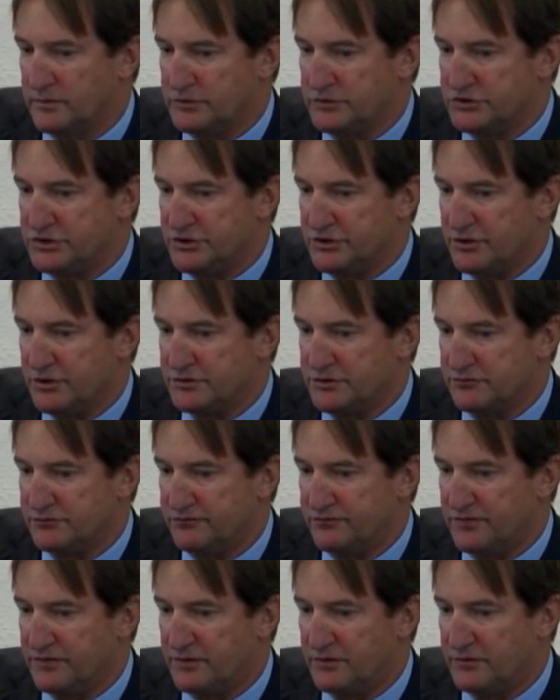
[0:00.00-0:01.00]
she also
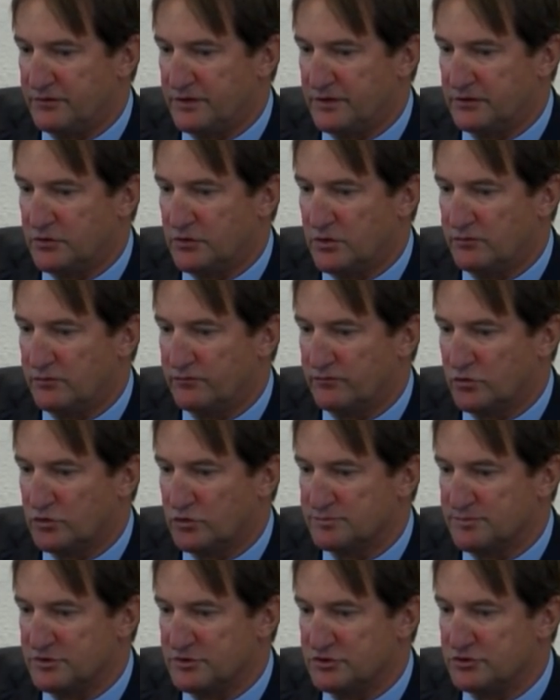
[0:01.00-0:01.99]
felt that law
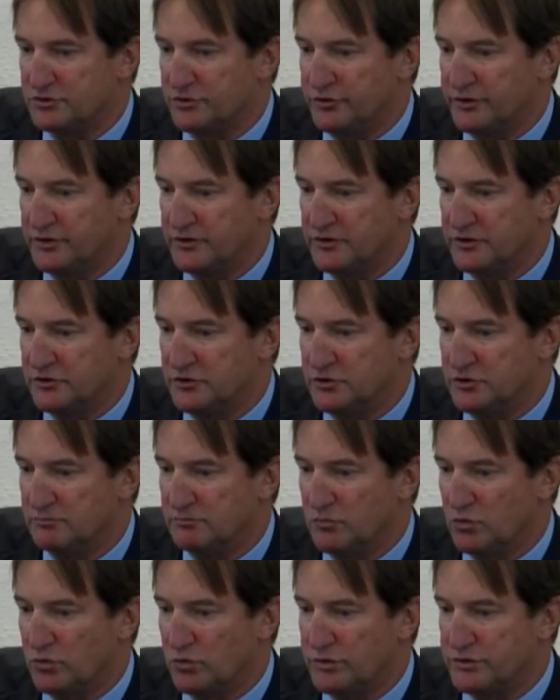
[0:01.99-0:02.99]
enforcement should look at the Duke
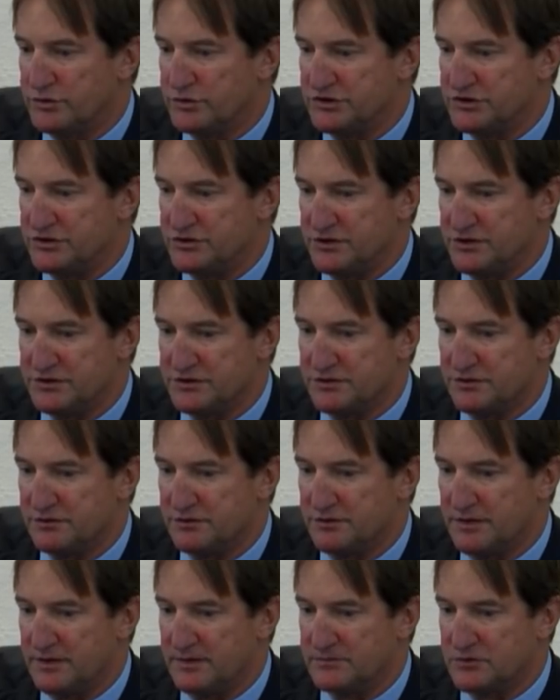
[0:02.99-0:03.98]
boys. She thinks their
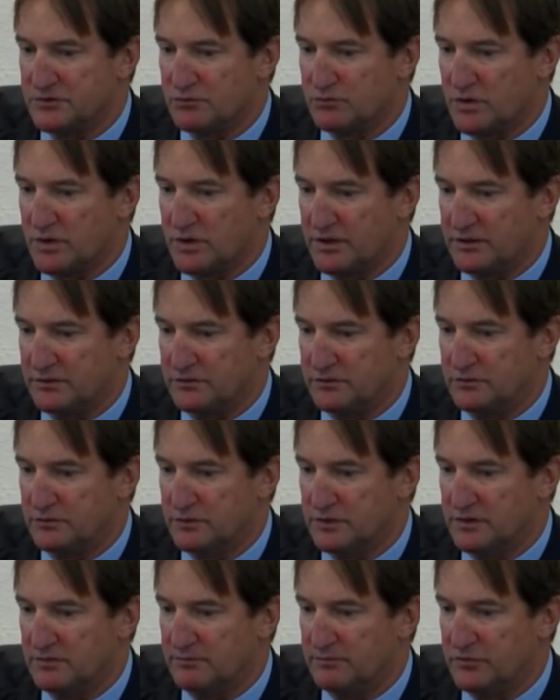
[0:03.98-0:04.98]
names are Ryan
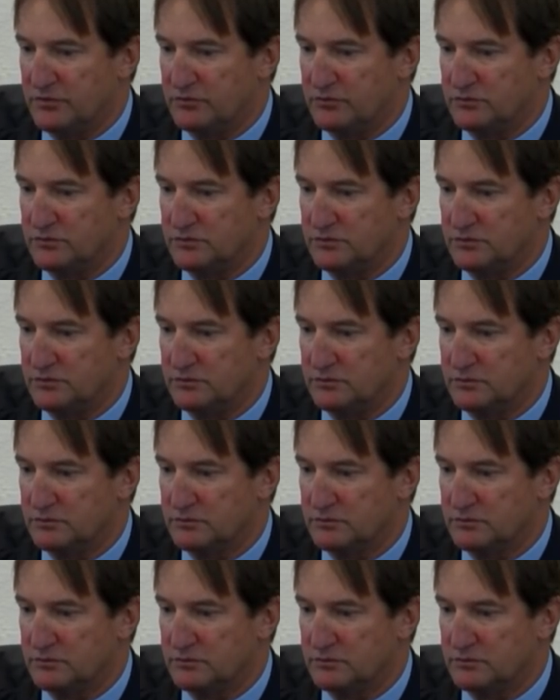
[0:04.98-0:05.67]
Duke and Bo Duke.